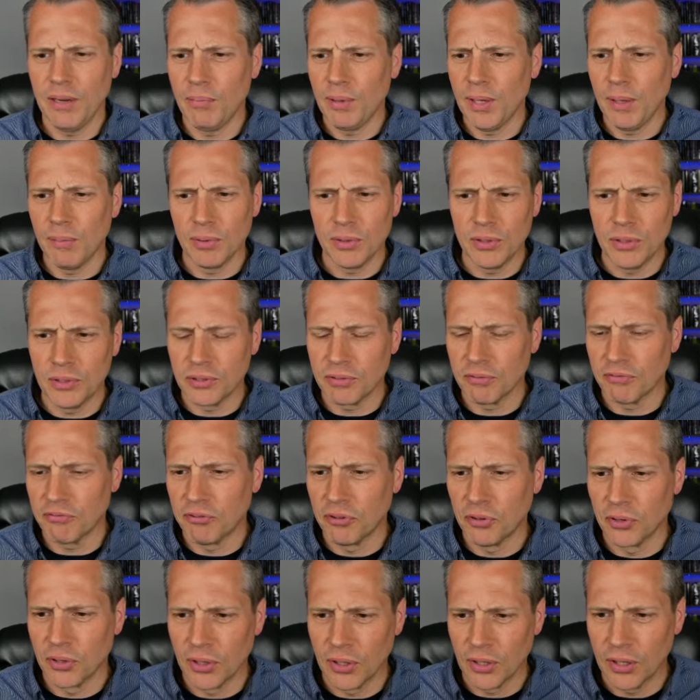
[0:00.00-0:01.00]
people use them
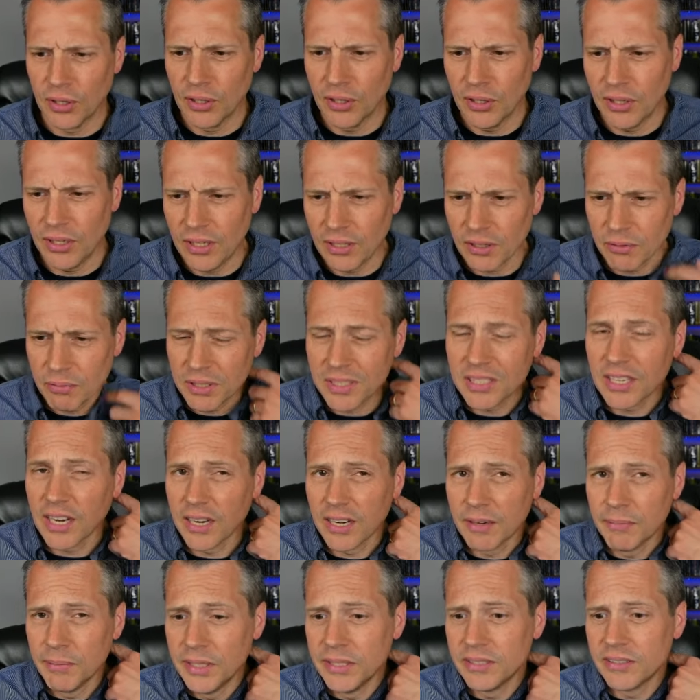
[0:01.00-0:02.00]
for
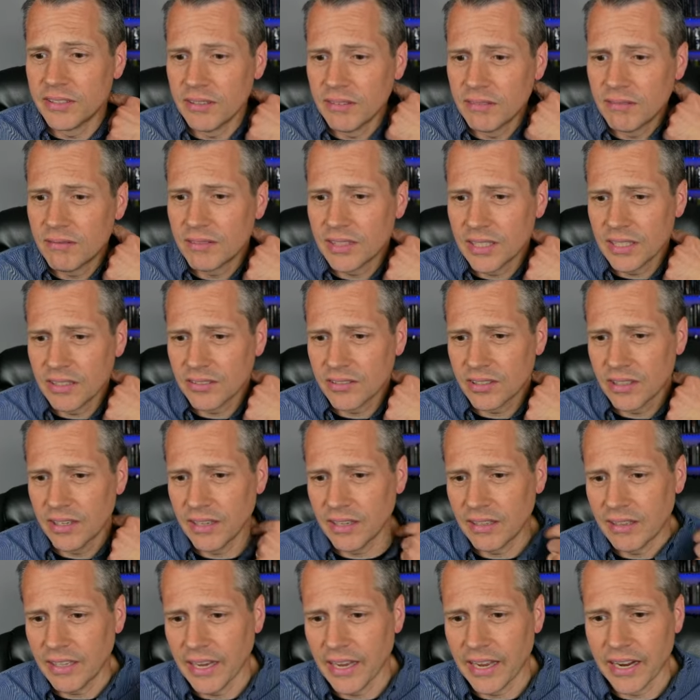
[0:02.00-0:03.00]
retirement and things
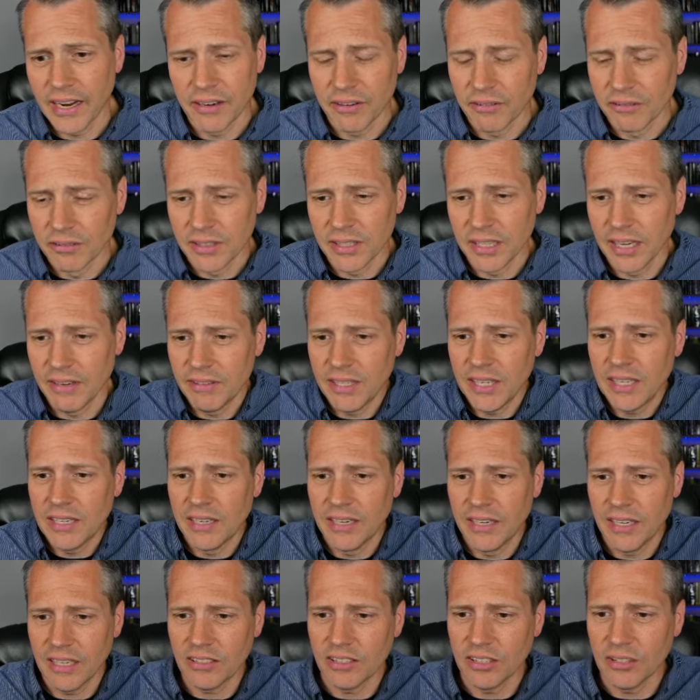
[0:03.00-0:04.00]
like that. I don't really have any
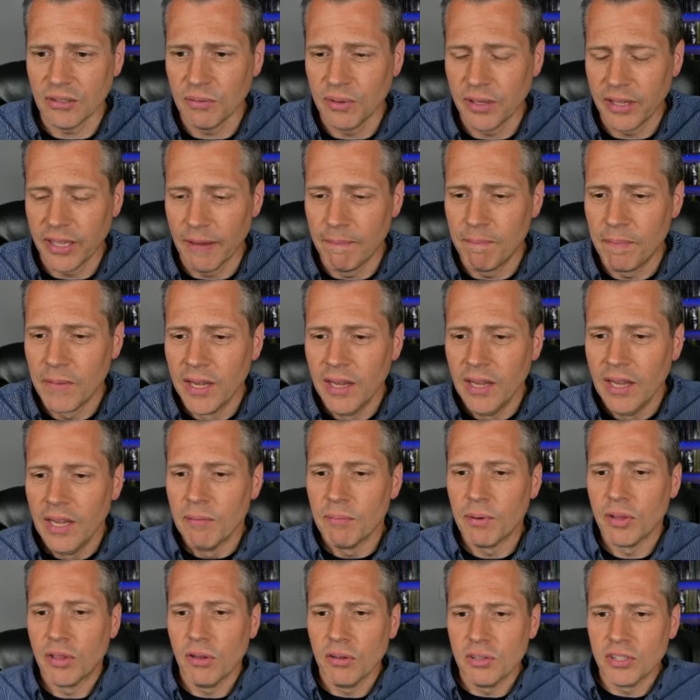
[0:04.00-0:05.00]
connection with them.
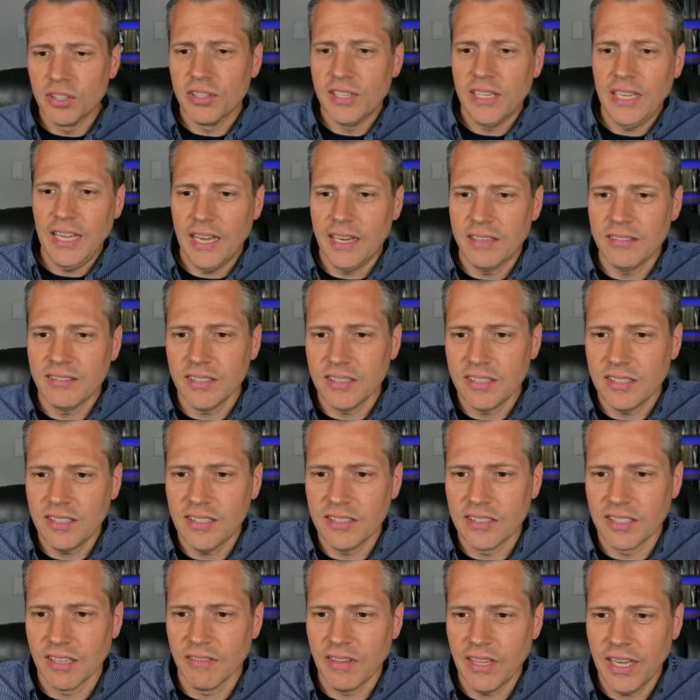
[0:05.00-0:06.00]
But those are the
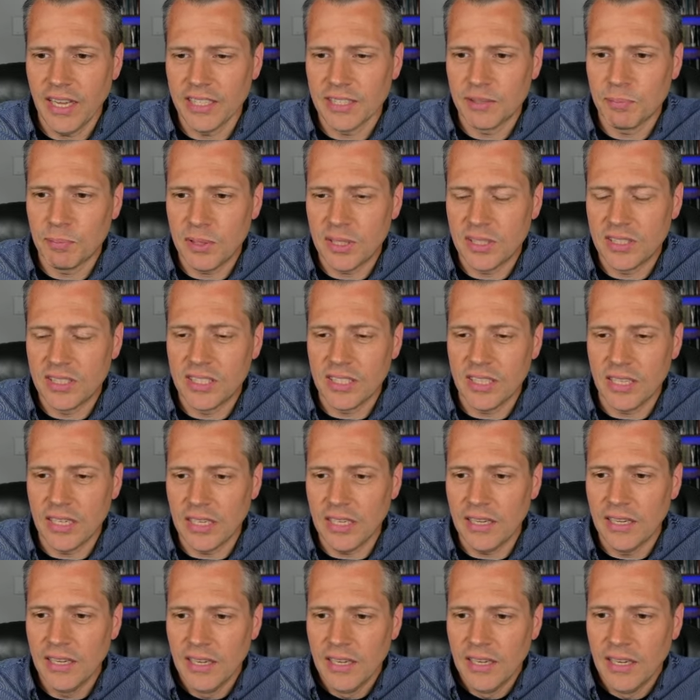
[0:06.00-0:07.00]
entities of the
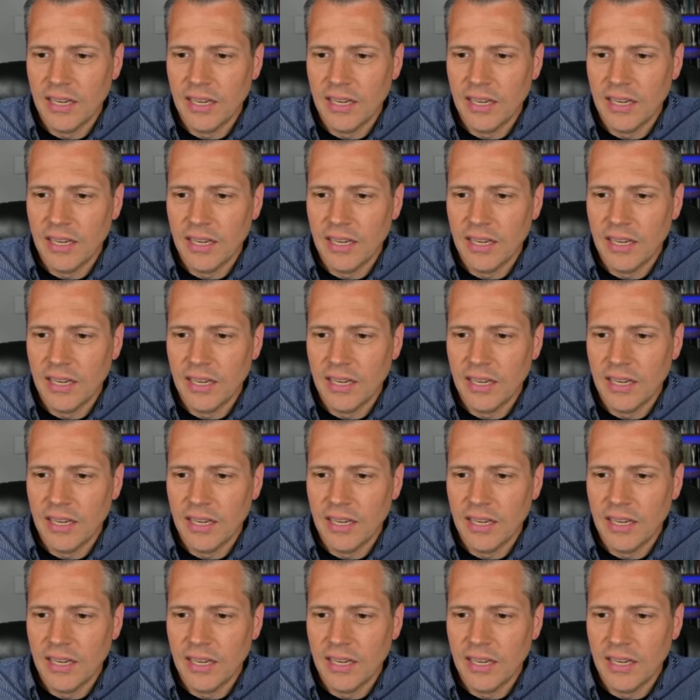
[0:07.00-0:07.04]
SBC.